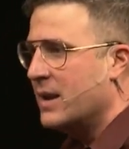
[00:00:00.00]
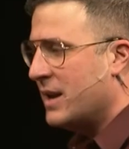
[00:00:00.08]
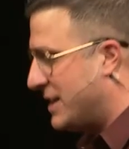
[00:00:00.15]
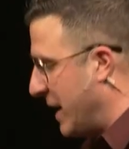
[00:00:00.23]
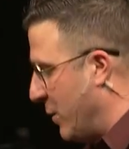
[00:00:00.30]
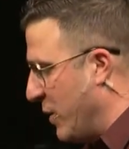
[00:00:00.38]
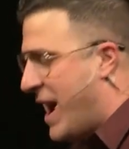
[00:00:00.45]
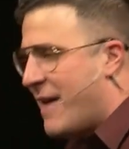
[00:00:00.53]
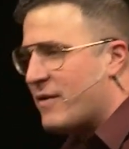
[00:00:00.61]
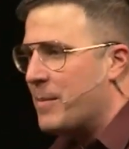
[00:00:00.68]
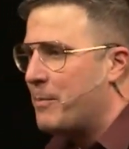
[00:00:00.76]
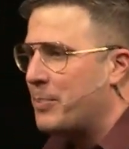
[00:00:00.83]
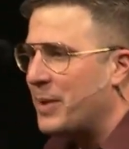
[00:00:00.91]
He's like, we're
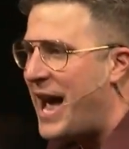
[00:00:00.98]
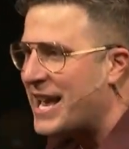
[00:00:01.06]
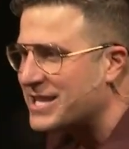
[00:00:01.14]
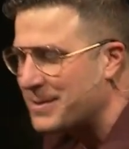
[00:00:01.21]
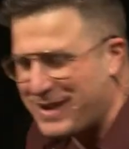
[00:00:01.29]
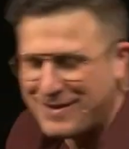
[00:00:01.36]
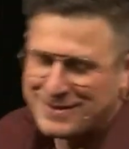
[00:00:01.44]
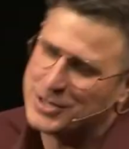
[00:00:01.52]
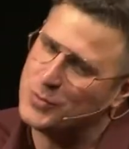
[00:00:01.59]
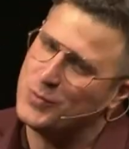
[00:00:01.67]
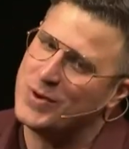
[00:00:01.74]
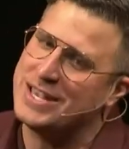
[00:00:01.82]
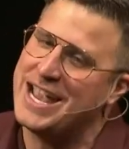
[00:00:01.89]
having a blast up there. I like,
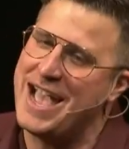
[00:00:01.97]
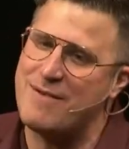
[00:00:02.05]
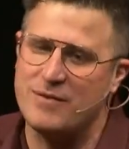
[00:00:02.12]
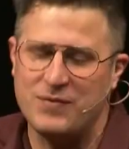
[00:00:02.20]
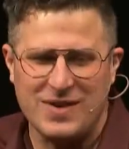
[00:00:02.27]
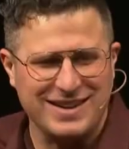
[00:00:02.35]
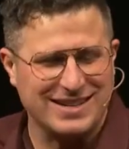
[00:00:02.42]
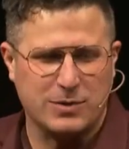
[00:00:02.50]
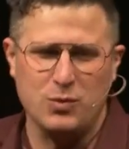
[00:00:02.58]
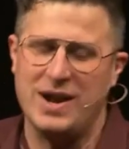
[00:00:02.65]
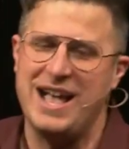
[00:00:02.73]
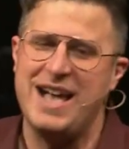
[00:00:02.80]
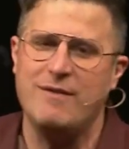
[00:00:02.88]
you're really having fun? He's like,
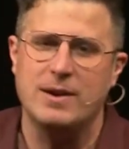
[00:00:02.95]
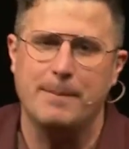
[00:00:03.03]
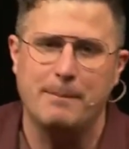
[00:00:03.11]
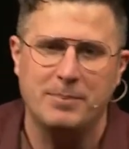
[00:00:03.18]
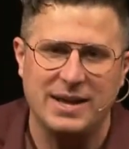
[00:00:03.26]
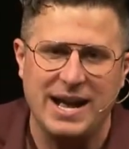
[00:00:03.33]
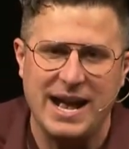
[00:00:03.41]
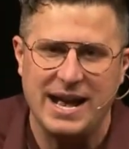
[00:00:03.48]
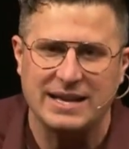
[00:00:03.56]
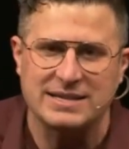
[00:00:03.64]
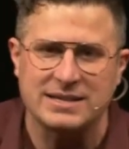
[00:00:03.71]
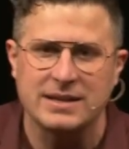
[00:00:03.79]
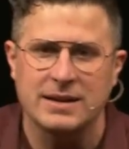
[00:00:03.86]
we're having a
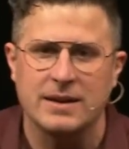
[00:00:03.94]
blast.